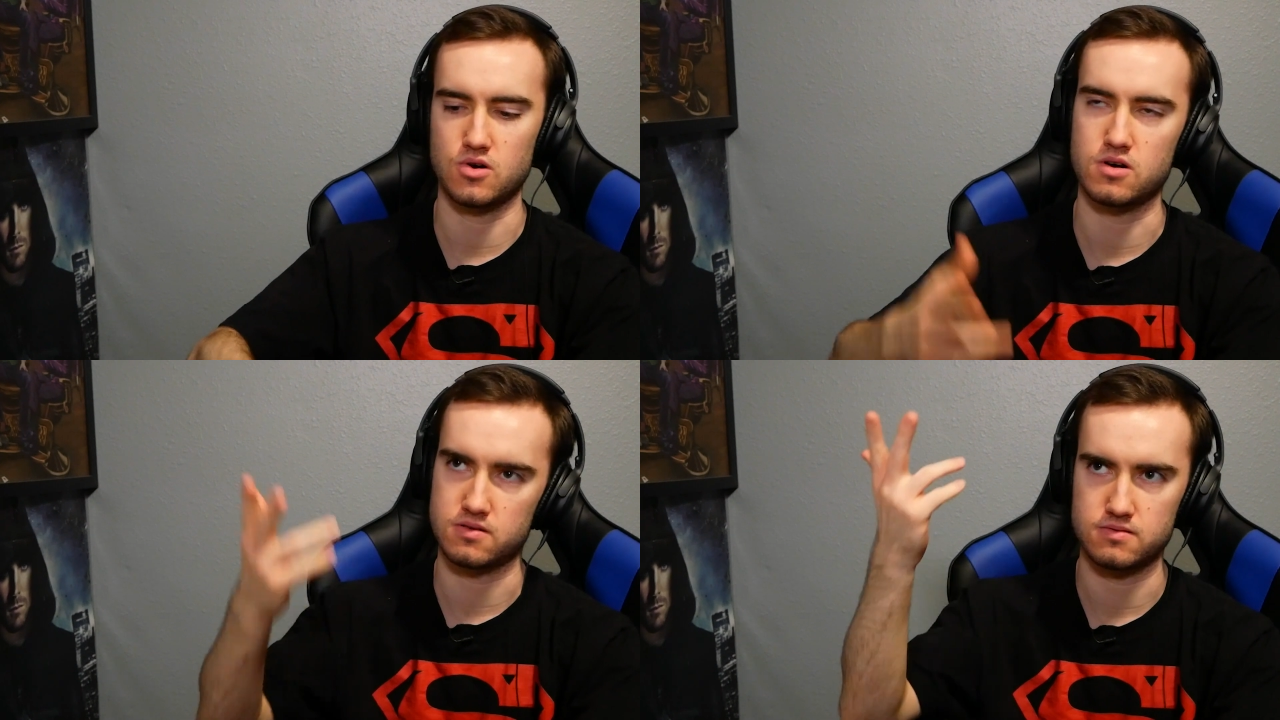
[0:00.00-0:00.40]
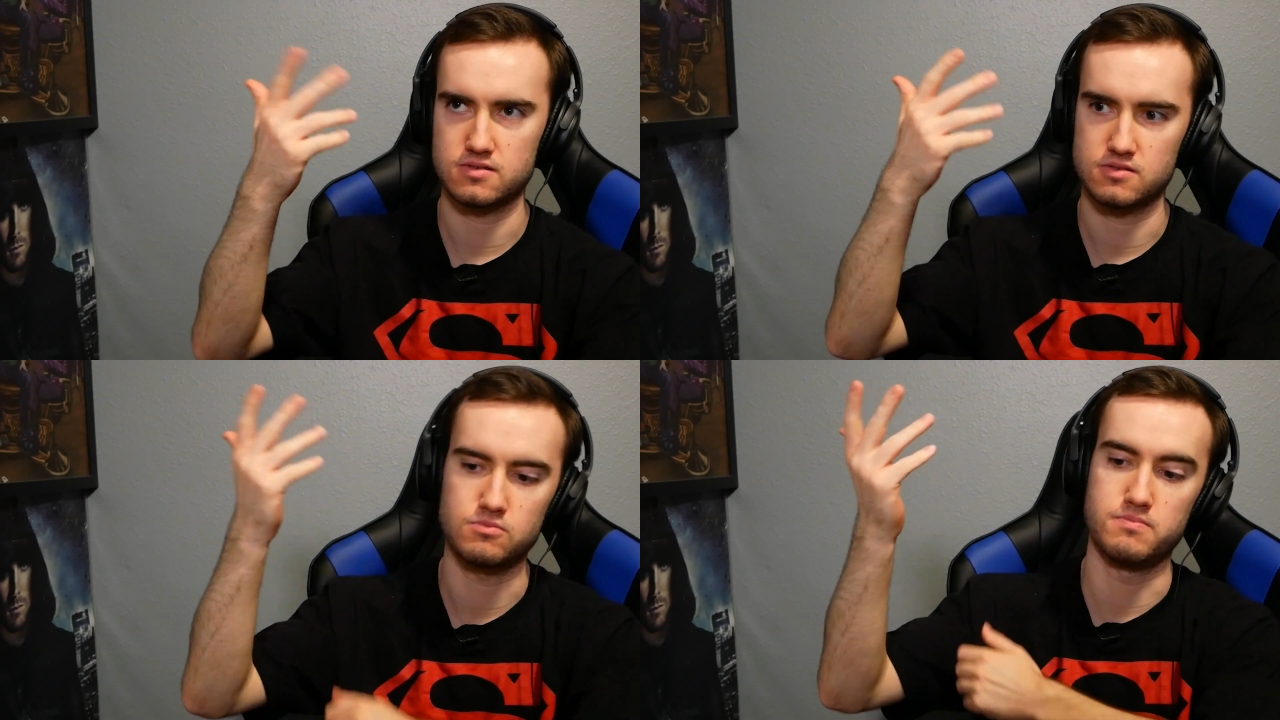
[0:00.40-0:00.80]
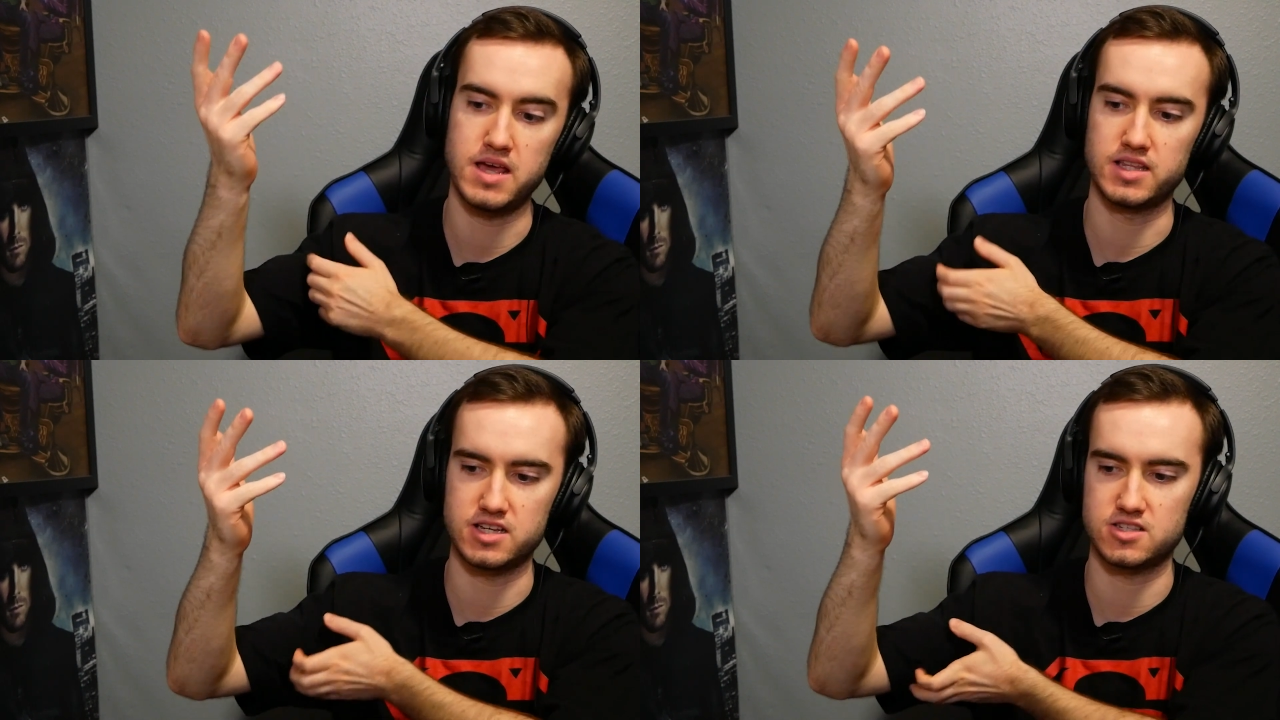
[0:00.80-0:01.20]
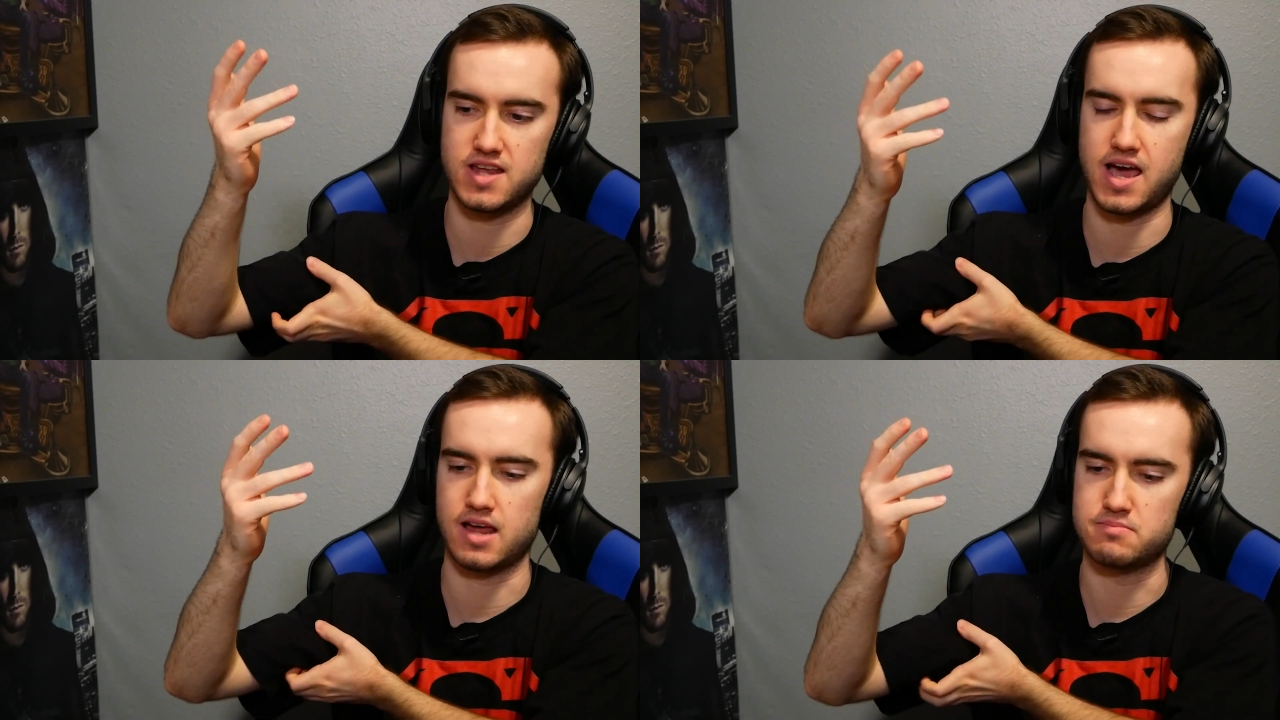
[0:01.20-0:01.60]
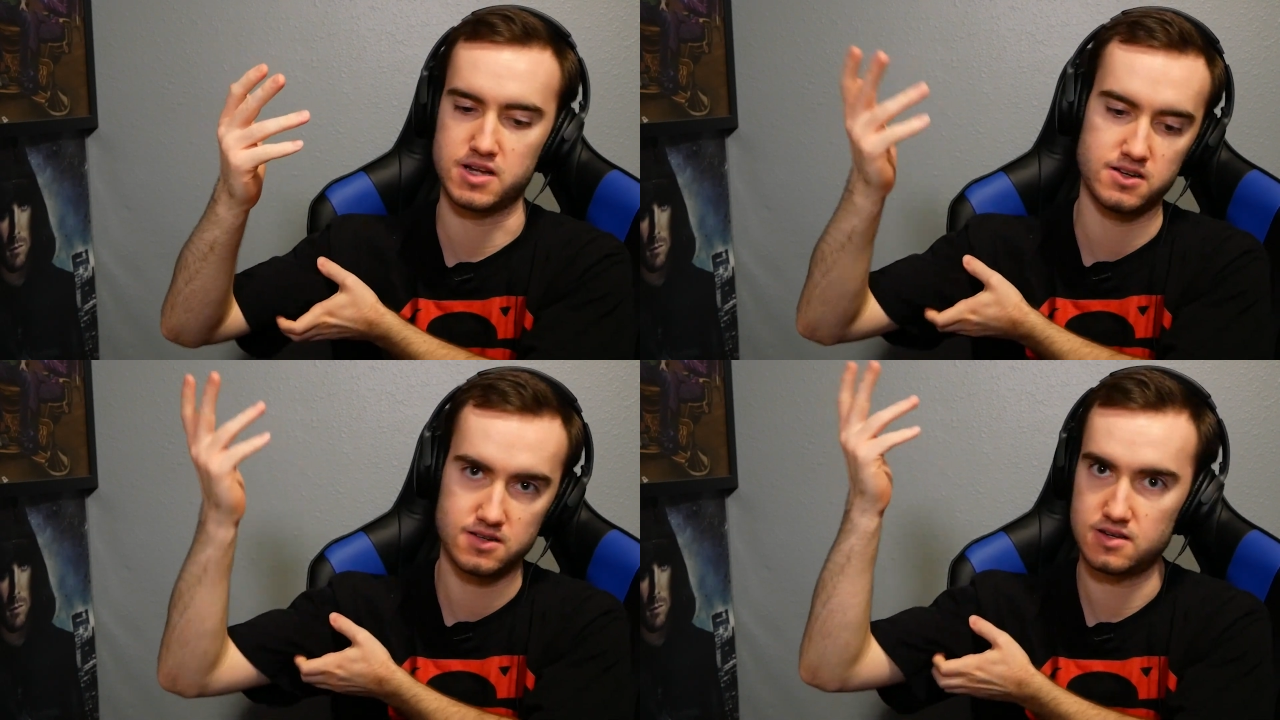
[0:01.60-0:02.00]
or mainly his dad,
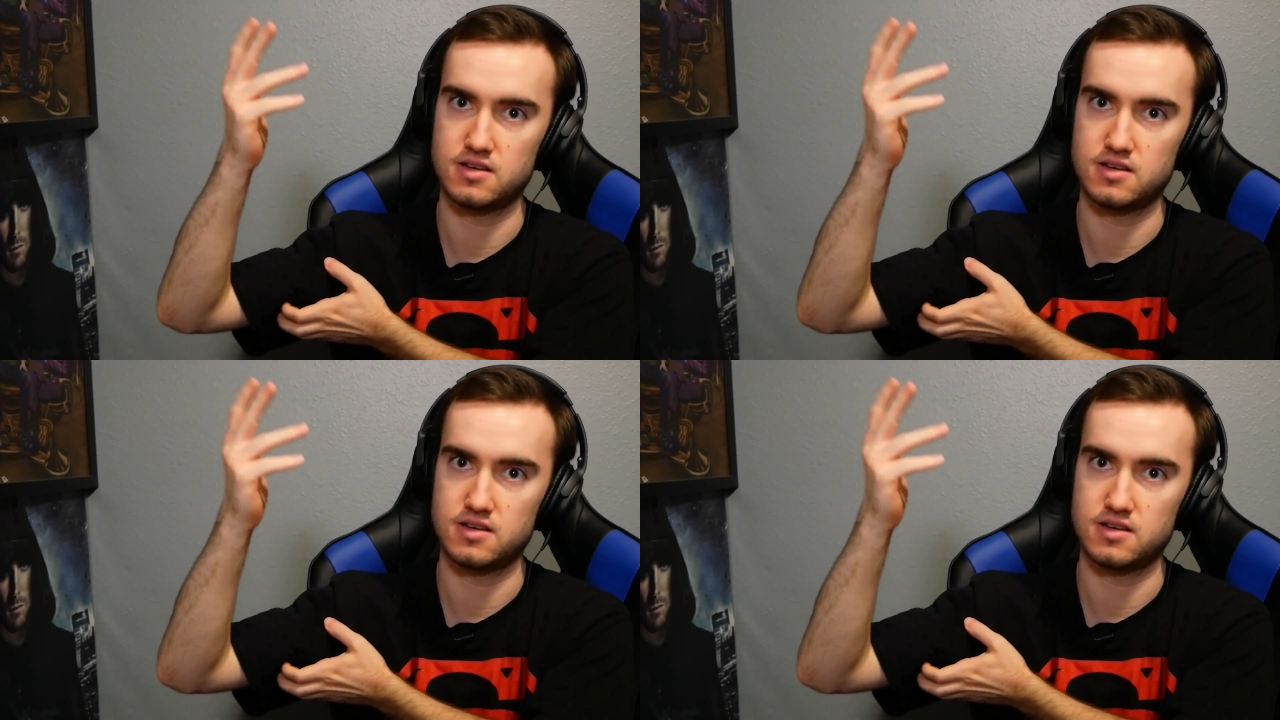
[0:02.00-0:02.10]
but